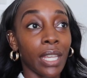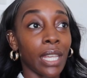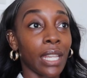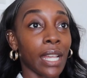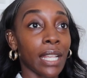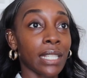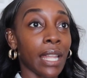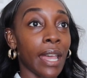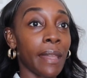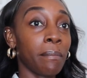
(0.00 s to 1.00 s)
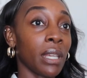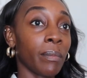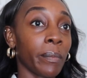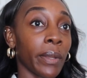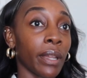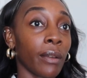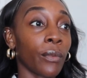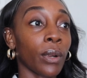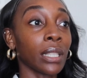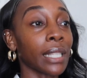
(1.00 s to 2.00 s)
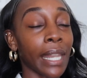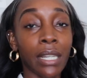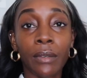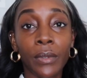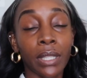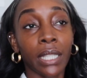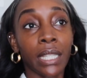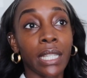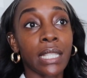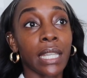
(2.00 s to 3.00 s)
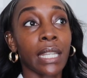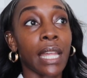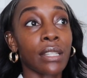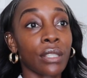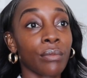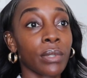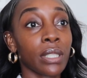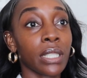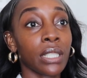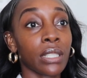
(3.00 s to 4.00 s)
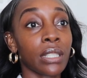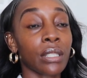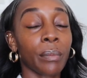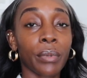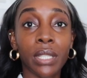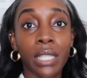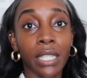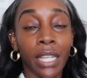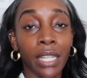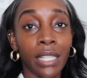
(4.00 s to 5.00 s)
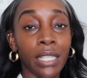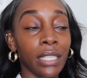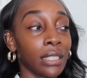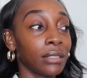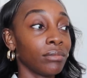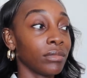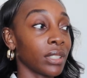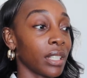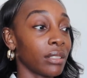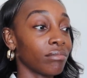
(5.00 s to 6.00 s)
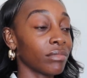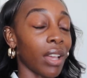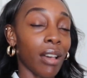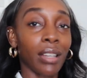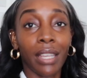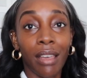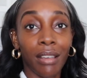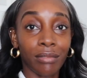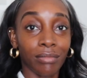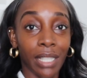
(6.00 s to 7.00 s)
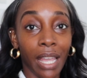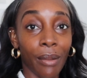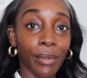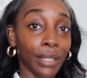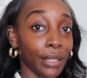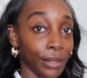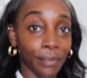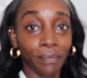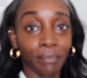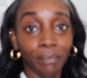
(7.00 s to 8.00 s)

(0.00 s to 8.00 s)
And like I said, I am being prepared for a lot of different things, and I just really just appreciate all y'all. Like, I really do.